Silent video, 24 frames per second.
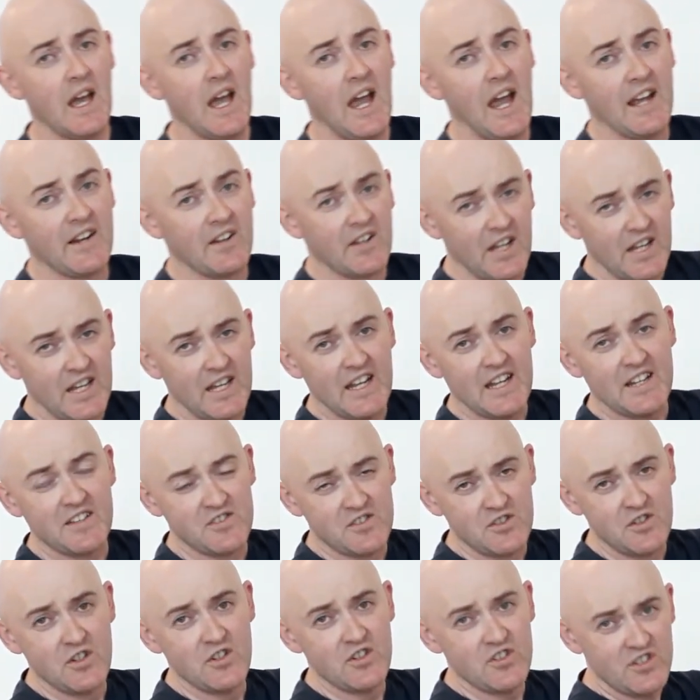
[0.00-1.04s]
And
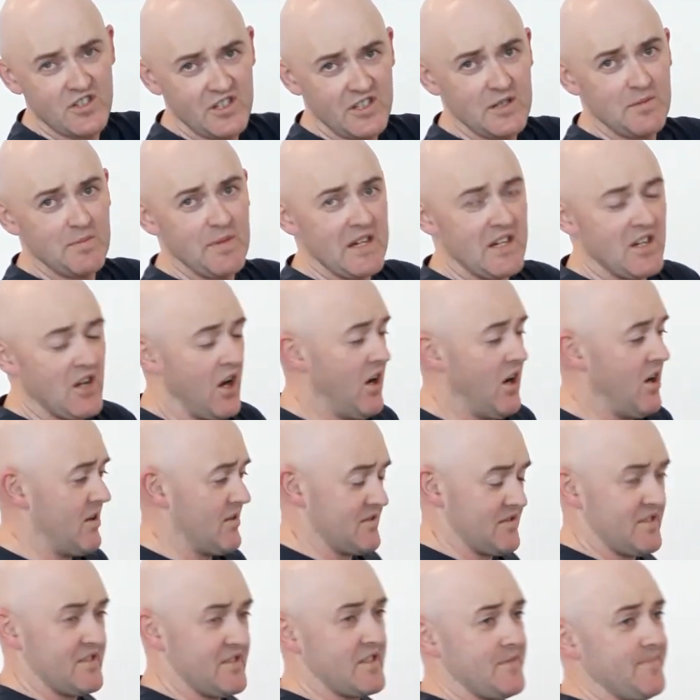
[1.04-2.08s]
it's usually
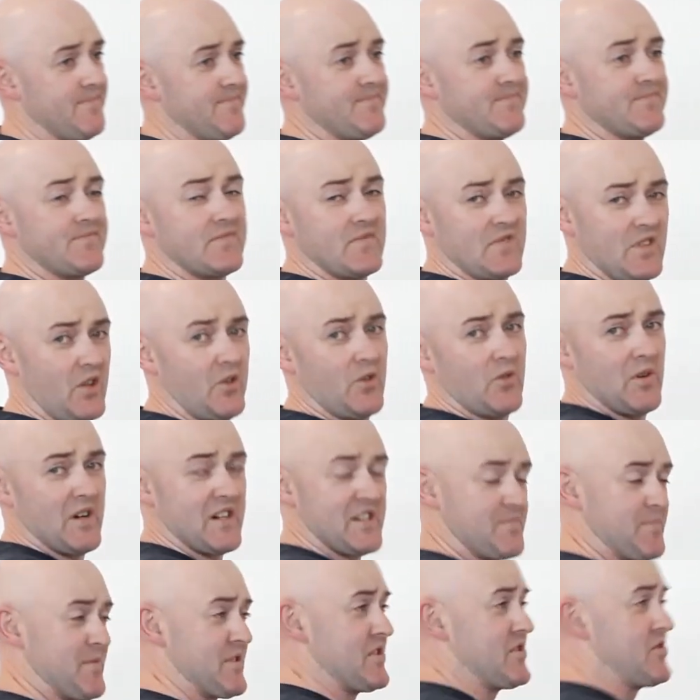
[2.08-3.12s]
because, not
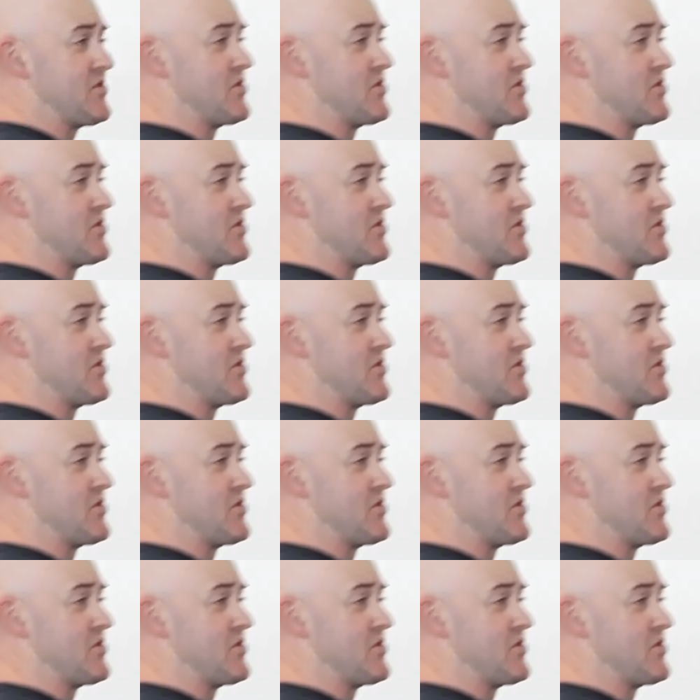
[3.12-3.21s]
always, but